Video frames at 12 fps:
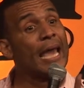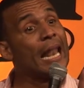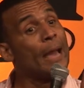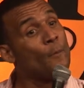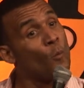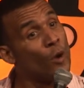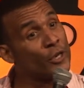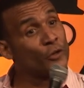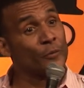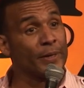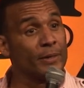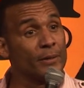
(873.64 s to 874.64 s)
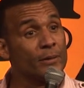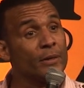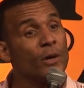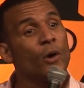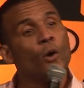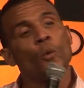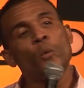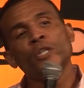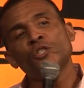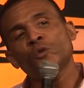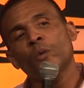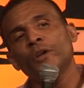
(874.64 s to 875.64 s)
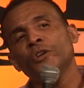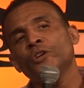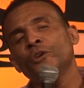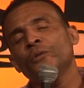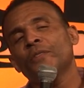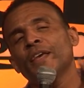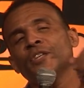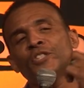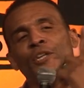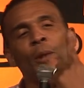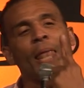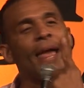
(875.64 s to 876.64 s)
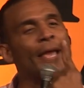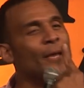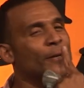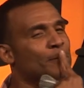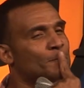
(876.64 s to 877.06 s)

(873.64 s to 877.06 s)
And I'm wondering, which one do you think she'll like?